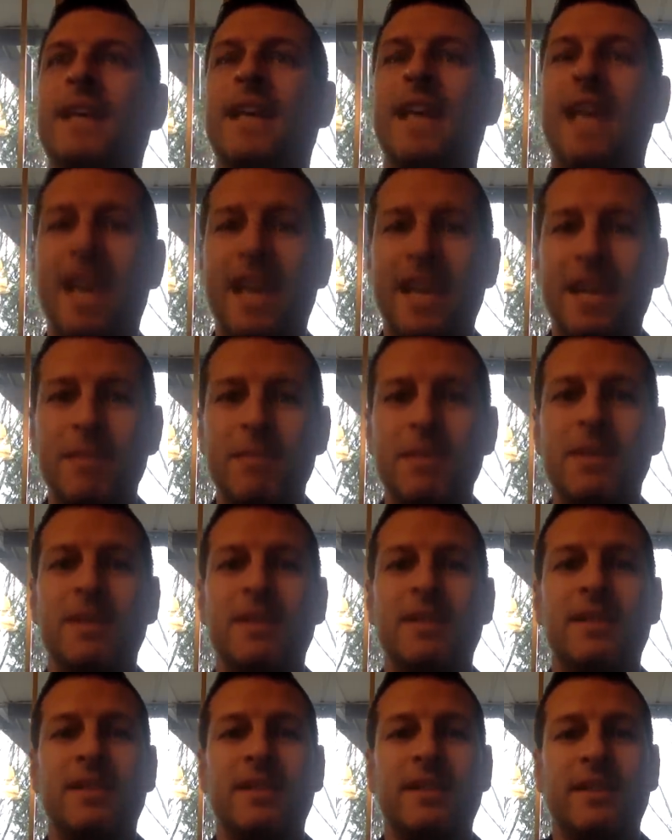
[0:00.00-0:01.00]

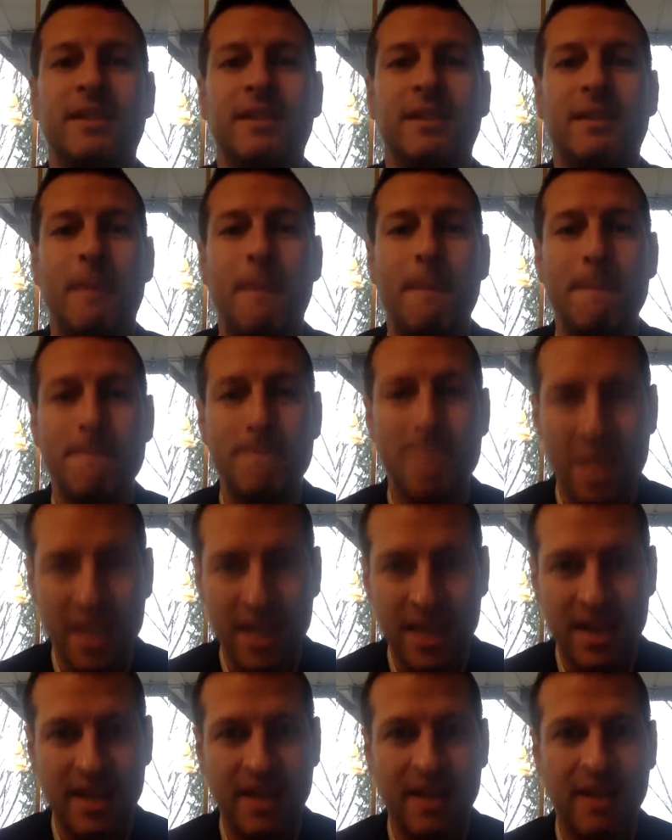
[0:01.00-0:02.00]
cannabis
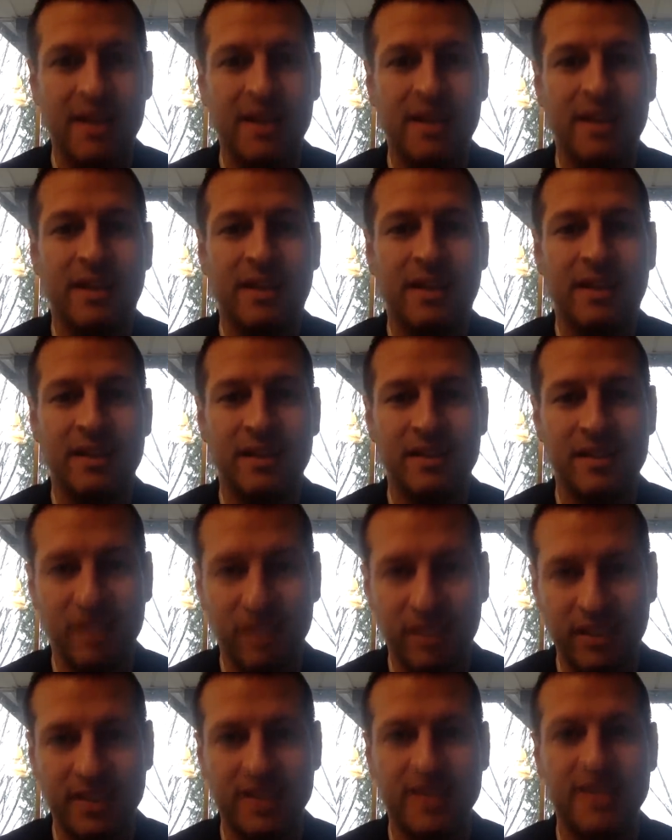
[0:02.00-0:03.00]
media
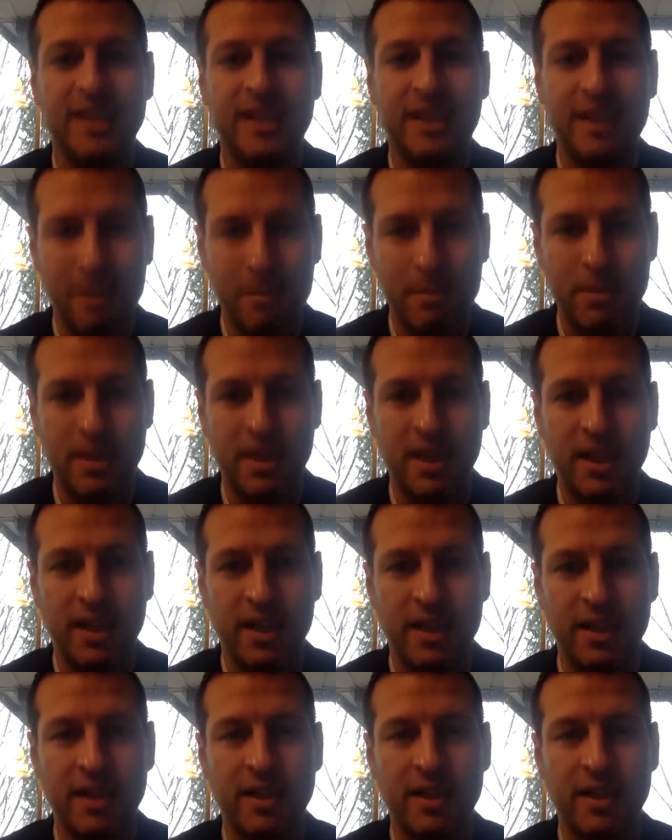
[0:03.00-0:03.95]
consultancy company.